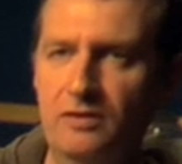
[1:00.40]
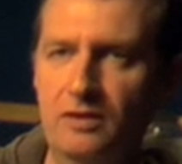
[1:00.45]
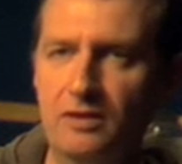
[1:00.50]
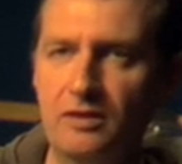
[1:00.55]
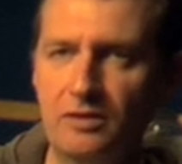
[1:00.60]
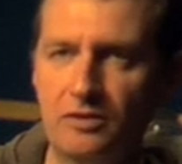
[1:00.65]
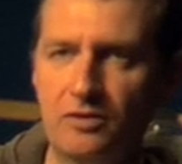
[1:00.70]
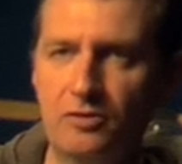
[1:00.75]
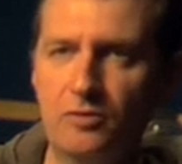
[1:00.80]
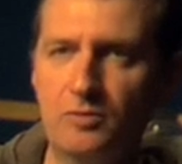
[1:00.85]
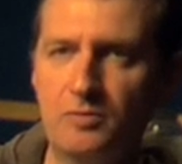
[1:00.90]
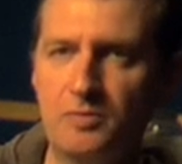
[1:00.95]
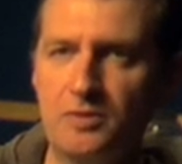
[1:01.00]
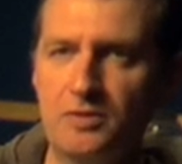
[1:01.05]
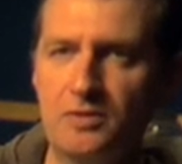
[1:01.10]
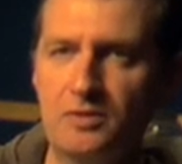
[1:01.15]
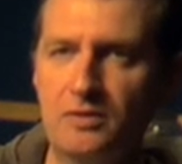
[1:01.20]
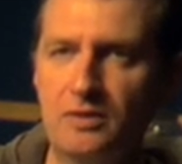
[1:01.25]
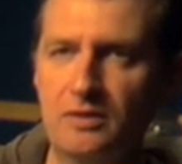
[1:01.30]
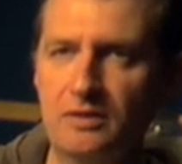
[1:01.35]
other
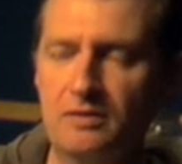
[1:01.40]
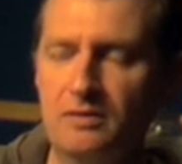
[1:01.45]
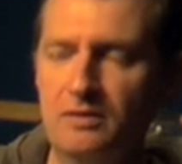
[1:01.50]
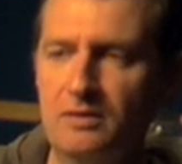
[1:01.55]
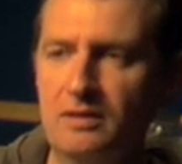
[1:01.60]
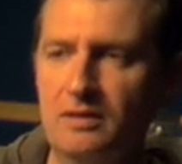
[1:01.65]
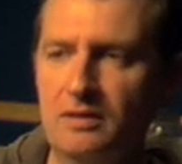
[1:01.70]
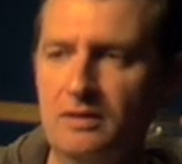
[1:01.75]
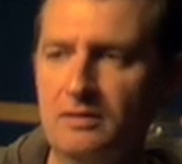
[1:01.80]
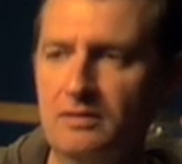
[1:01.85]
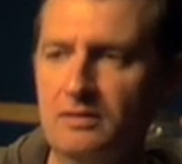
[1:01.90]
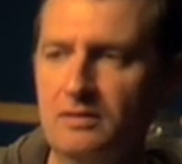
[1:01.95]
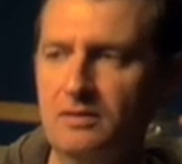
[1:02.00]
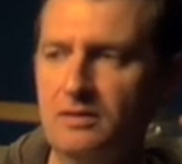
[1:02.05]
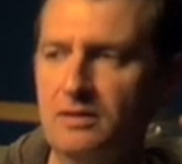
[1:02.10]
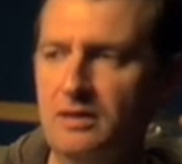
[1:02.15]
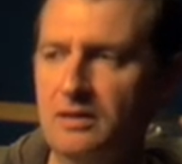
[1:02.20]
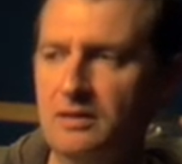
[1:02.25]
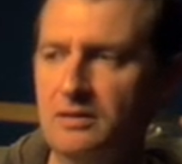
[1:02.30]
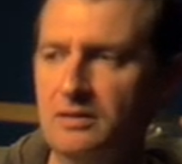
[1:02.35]
groups that
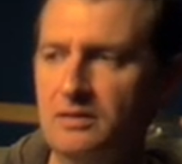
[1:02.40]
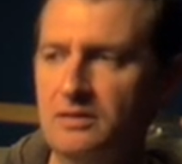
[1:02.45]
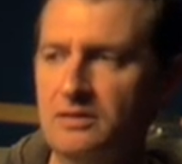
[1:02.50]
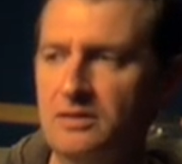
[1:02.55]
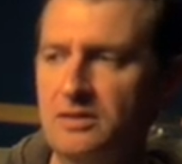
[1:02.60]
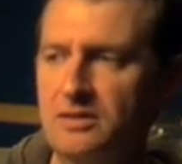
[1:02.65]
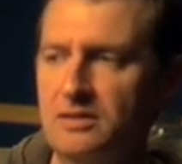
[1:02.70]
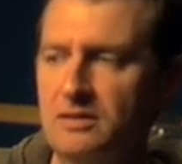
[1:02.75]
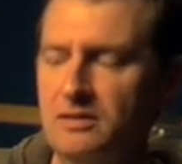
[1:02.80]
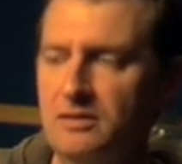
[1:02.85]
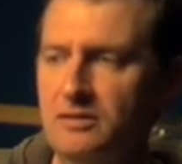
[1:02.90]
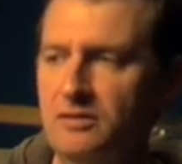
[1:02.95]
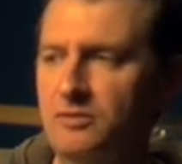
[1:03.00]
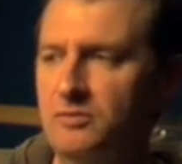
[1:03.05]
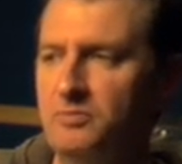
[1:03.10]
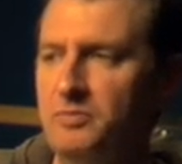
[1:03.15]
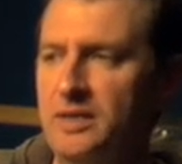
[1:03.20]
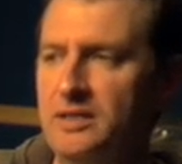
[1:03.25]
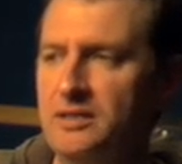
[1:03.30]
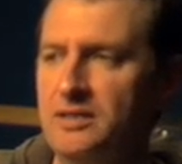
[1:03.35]
you know,
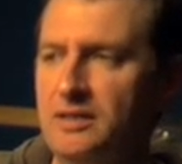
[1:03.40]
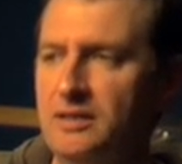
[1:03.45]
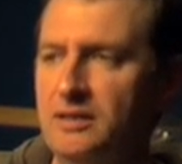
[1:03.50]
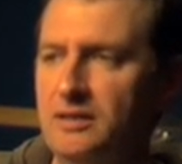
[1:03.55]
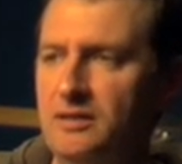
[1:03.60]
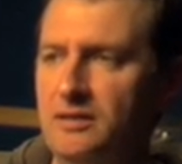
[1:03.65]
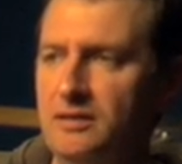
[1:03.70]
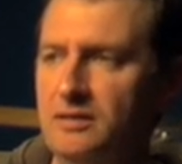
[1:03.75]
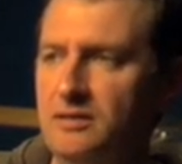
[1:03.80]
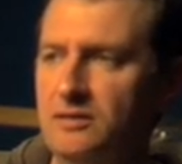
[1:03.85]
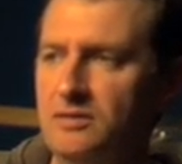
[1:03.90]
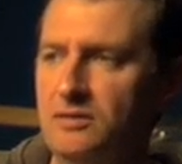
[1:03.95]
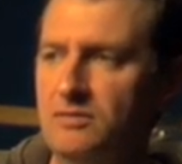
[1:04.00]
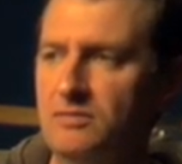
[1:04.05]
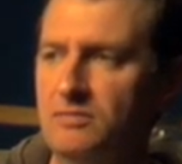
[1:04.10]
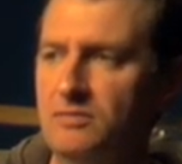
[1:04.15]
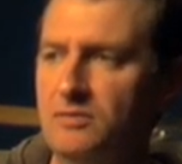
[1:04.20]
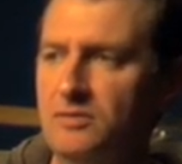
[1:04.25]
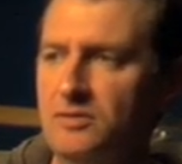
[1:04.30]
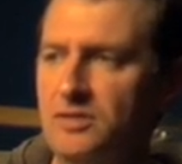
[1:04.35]
basically they could
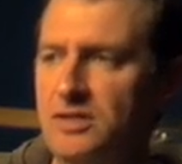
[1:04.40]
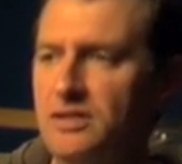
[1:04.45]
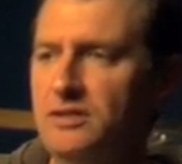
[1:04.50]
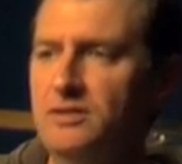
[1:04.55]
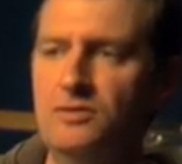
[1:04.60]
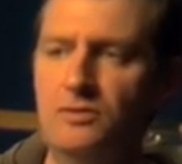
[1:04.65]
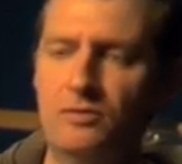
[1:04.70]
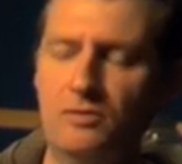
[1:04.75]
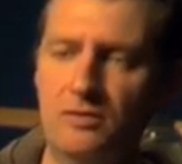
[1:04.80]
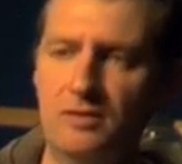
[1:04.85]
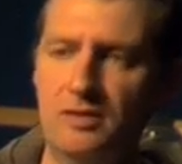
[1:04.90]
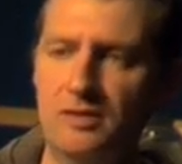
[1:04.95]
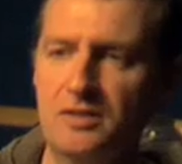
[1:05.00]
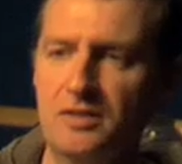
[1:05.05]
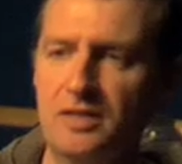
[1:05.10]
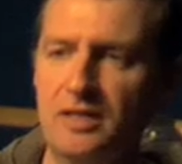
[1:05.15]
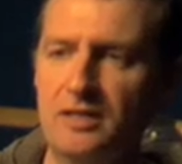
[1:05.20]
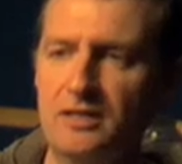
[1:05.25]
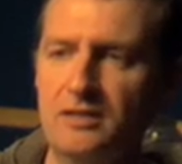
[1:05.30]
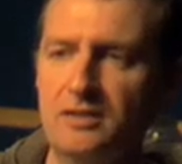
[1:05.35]
see you doing all these
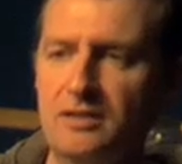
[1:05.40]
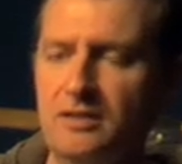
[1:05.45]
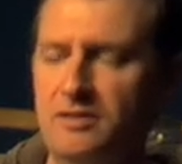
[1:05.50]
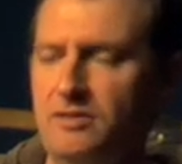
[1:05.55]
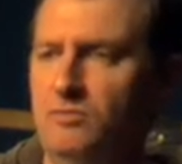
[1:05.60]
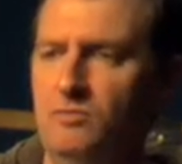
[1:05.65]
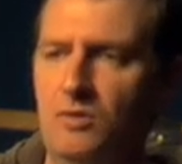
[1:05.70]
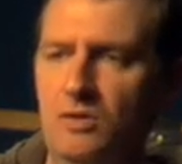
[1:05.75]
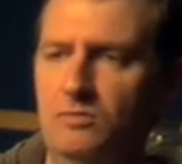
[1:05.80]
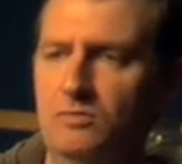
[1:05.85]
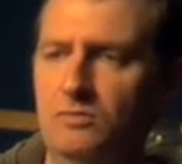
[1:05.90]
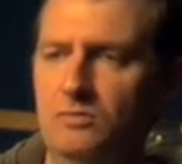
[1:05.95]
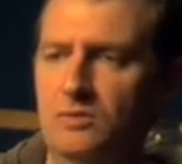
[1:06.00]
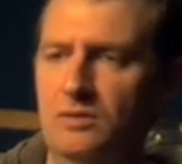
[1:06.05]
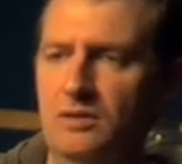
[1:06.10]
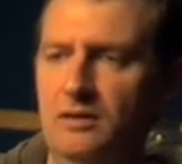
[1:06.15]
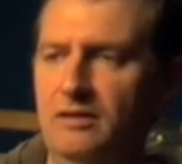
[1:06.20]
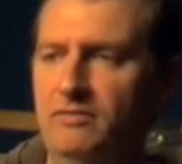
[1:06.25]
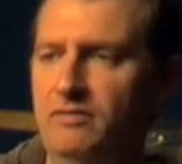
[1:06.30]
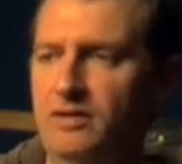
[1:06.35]
things, and they thought, well,
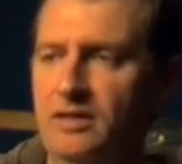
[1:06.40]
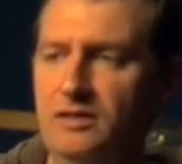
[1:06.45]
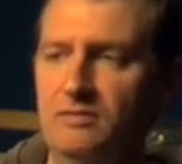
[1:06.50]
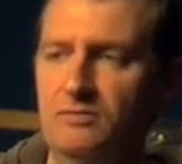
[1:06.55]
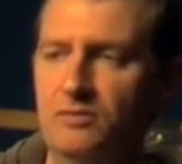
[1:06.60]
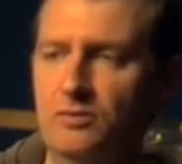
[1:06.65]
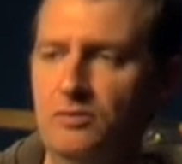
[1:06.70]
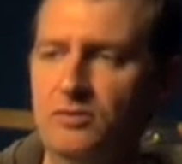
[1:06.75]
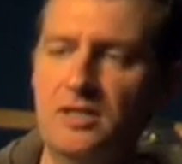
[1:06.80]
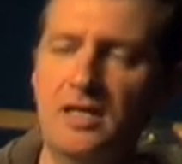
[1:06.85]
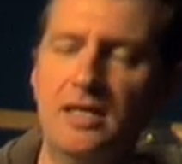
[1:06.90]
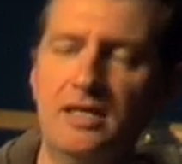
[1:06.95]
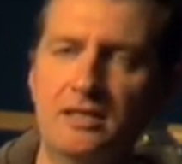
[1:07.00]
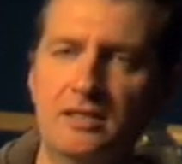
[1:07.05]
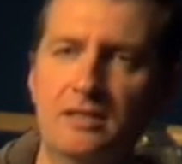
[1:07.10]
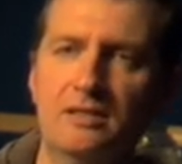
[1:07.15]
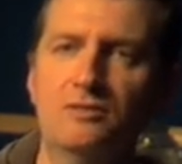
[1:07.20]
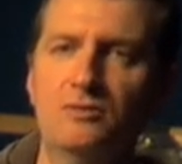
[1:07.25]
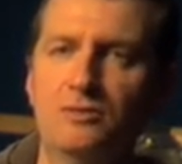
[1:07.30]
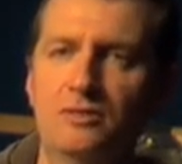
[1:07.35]
if those guys
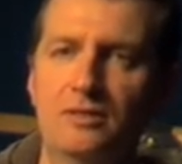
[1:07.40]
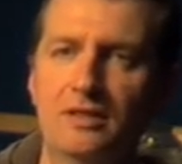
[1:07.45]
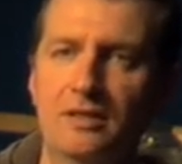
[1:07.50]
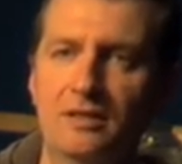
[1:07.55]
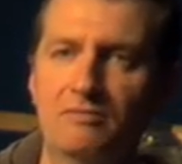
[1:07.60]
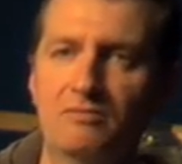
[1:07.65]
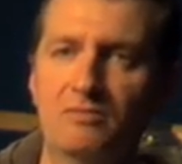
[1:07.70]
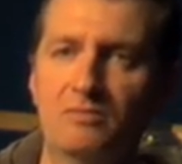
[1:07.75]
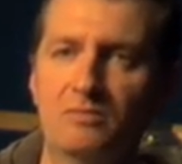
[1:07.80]
can do that